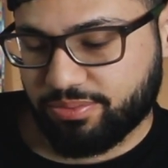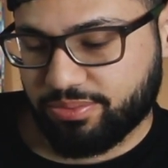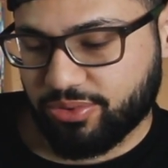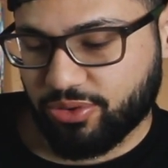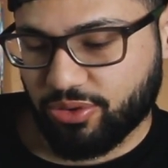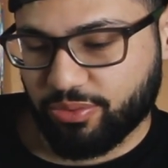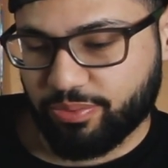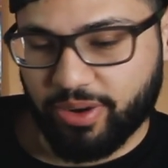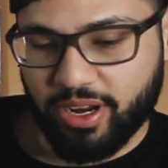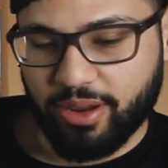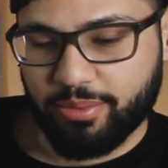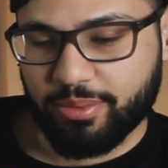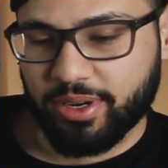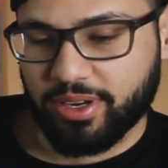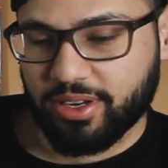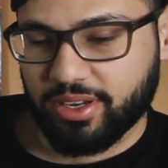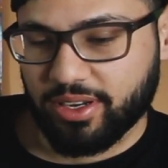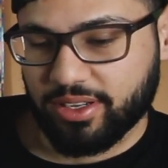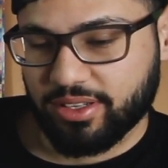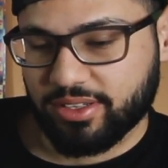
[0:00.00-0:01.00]
your
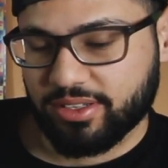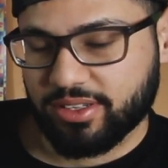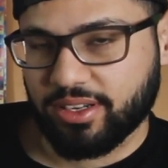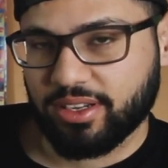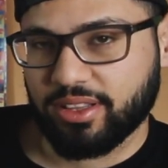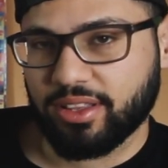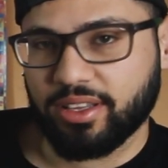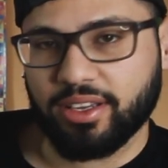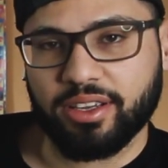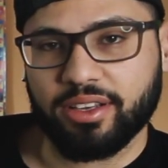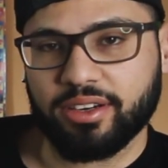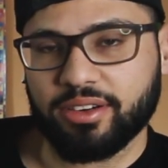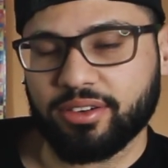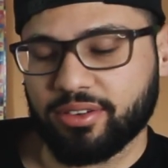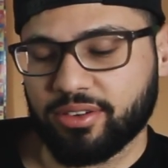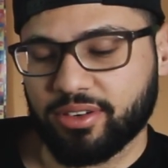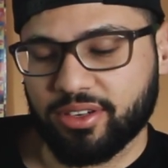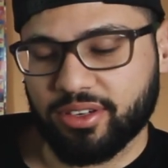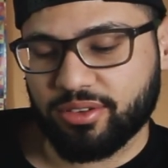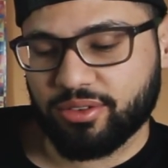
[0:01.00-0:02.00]
payment gets declined.
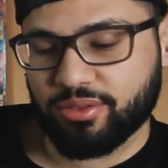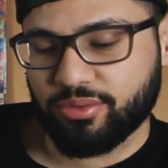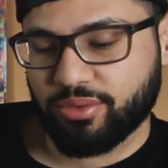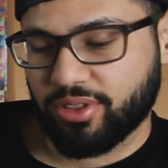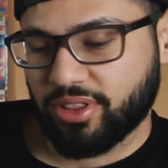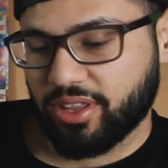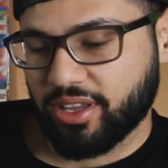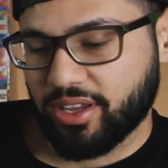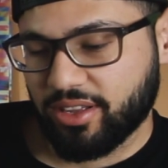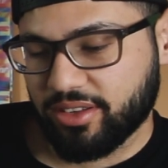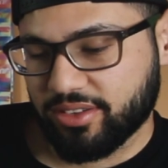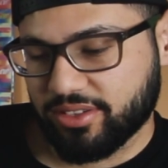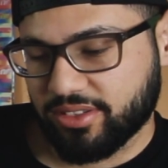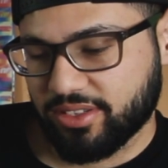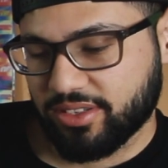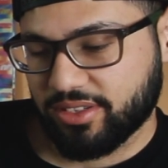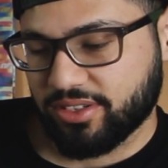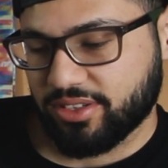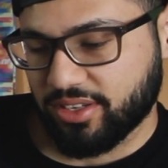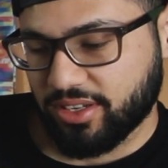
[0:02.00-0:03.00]
Or I don't know what the hell is
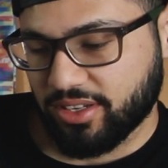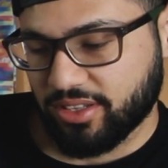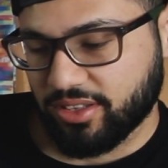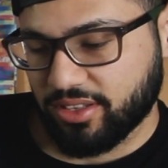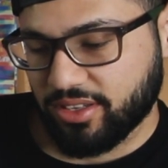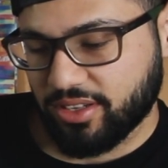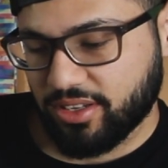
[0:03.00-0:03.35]
this shit.